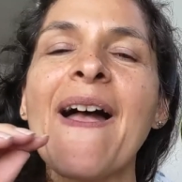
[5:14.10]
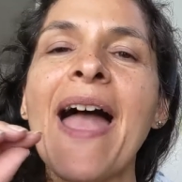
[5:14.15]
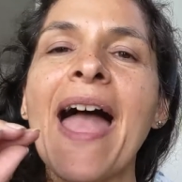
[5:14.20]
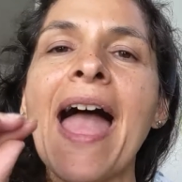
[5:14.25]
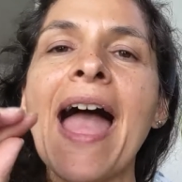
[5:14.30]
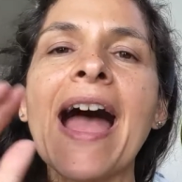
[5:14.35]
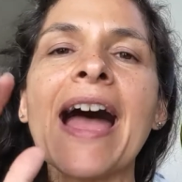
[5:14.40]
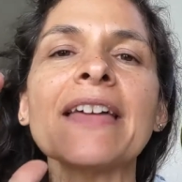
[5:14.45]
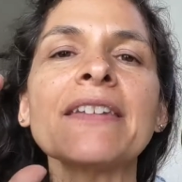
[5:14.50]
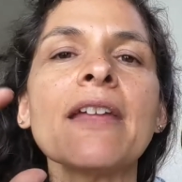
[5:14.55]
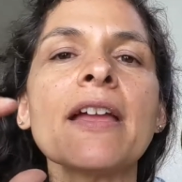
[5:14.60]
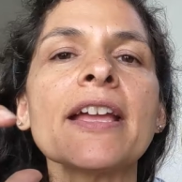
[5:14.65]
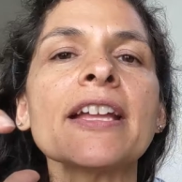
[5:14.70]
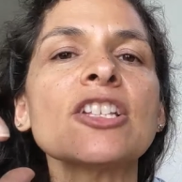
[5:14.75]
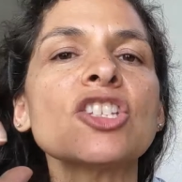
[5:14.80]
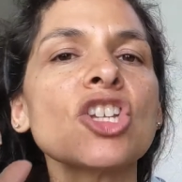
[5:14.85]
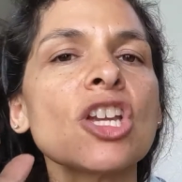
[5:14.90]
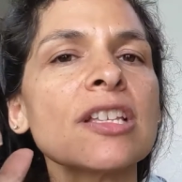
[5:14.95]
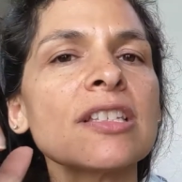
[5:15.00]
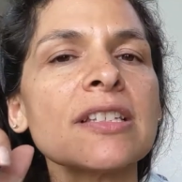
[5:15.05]
And
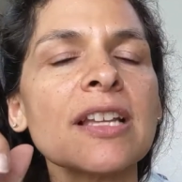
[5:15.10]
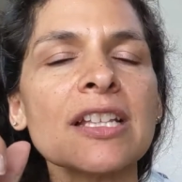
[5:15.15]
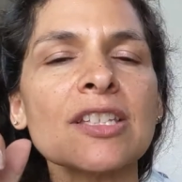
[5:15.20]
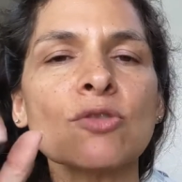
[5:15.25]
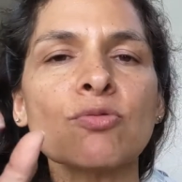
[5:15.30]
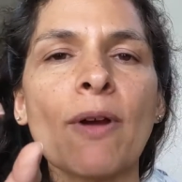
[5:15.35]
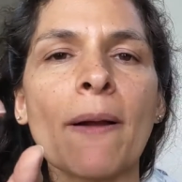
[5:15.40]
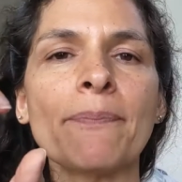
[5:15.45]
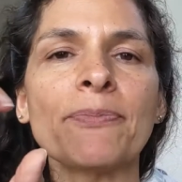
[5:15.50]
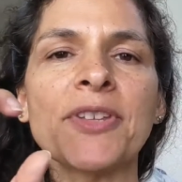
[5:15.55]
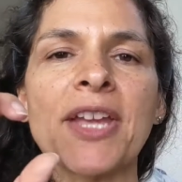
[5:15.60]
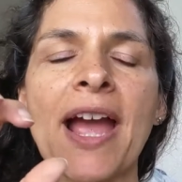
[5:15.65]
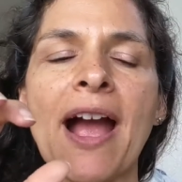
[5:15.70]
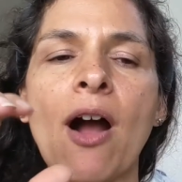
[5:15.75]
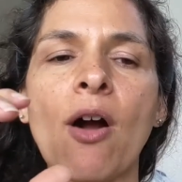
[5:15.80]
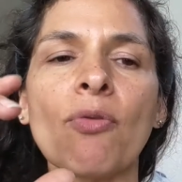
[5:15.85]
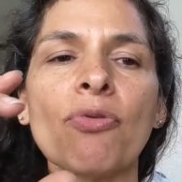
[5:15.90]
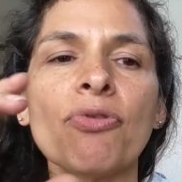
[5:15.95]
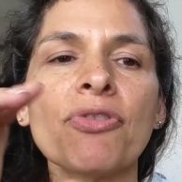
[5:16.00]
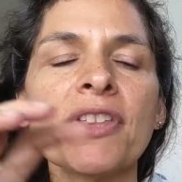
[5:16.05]
it just gets rubbed
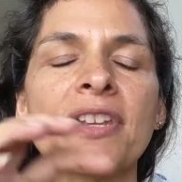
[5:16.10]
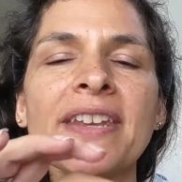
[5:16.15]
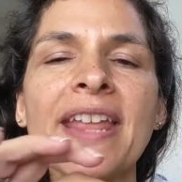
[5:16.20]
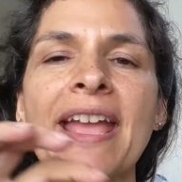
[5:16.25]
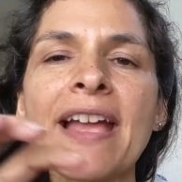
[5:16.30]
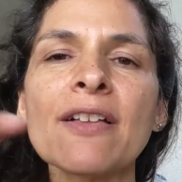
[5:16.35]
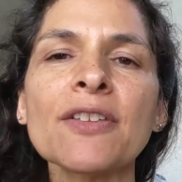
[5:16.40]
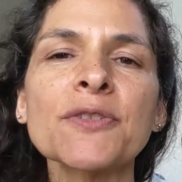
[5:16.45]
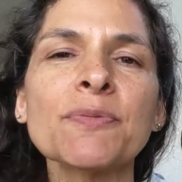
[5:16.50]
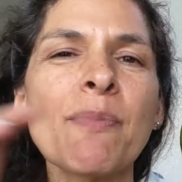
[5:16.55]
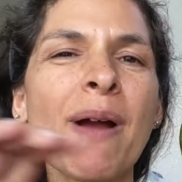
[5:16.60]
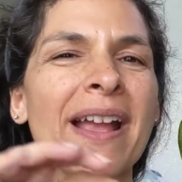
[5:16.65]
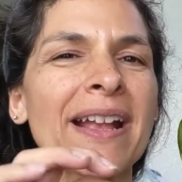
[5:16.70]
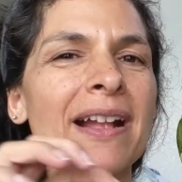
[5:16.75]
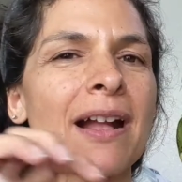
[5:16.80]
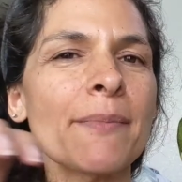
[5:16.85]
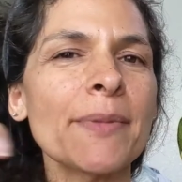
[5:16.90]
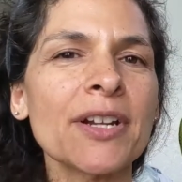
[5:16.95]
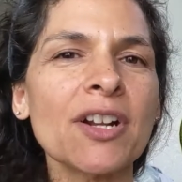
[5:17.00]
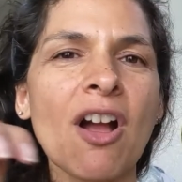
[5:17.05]
down. The nails might
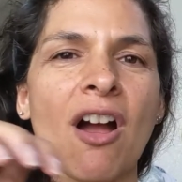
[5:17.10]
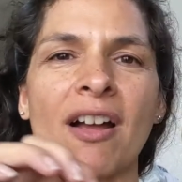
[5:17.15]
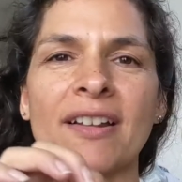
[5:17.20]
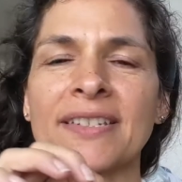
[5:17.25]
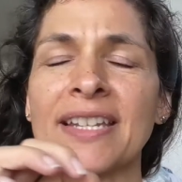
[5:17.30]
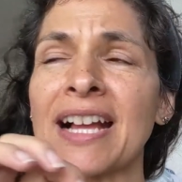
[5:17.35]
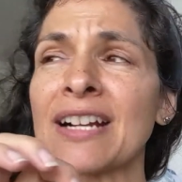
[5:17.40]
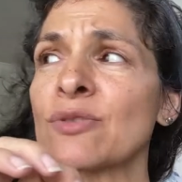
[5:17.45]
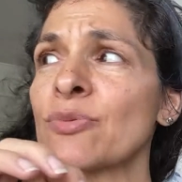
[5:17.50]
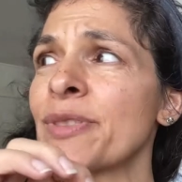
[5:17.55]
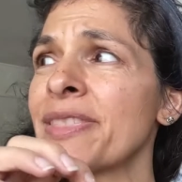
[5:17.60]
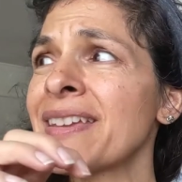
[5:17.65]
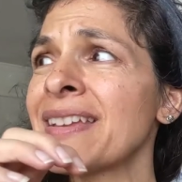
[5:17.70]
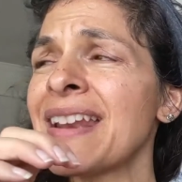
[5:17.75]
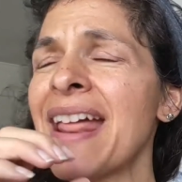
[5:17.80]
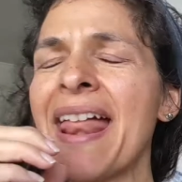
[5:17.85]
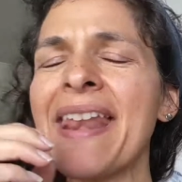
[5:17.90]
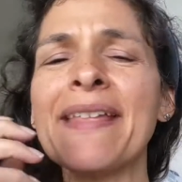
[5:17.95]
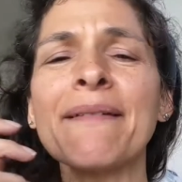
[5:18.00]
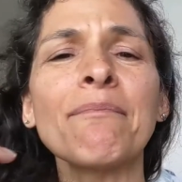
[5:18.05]
come in contact with
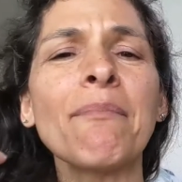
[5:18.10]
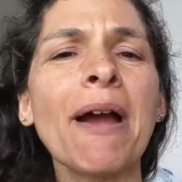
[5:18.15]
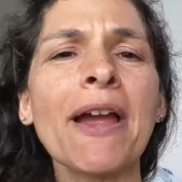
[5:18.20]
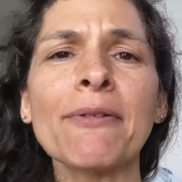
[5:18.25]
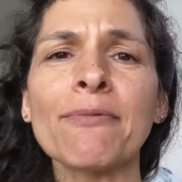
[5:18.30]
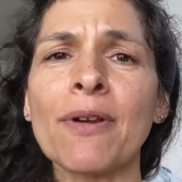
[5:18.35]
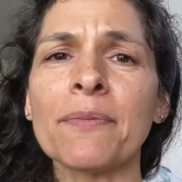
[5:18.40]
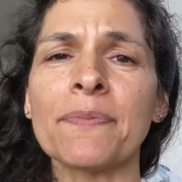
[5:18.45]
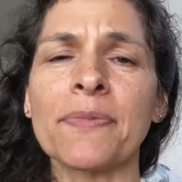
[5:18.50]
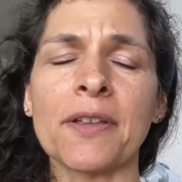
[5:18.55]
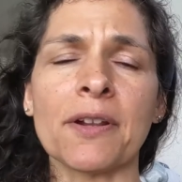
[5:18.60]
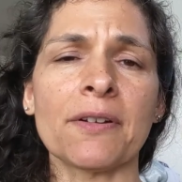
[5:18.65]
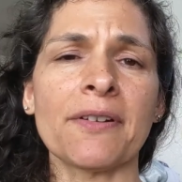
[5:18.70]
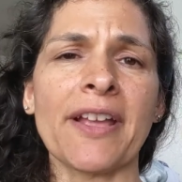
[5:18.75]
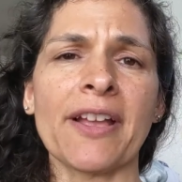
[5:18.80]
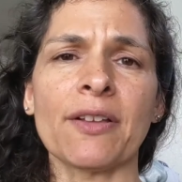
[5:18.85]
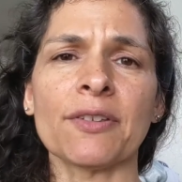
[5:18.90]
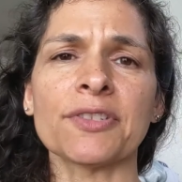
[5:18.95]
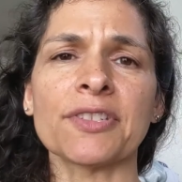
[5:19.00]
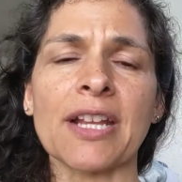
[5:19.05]
it, and it might rub their
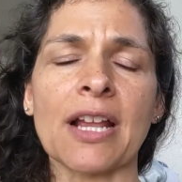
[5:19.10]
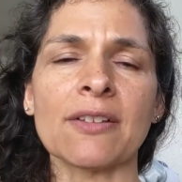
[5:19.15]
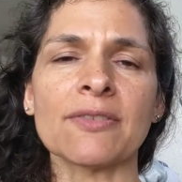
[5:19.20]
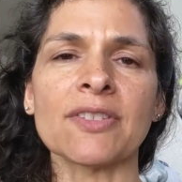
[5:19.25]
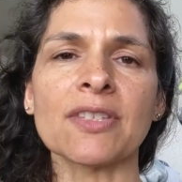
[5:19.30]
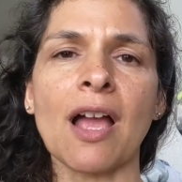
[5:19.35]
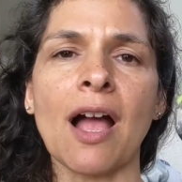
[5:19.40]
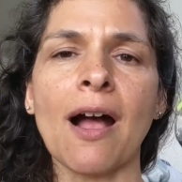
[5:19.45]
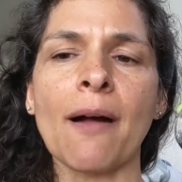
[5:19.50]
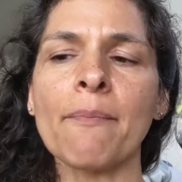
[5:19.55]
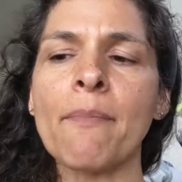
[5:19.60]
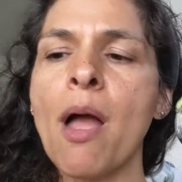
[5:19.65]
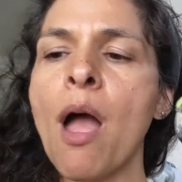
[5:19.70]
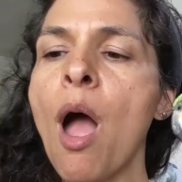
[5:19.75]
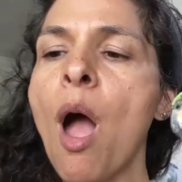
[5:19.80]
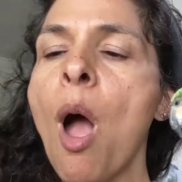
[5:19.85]
nails down some.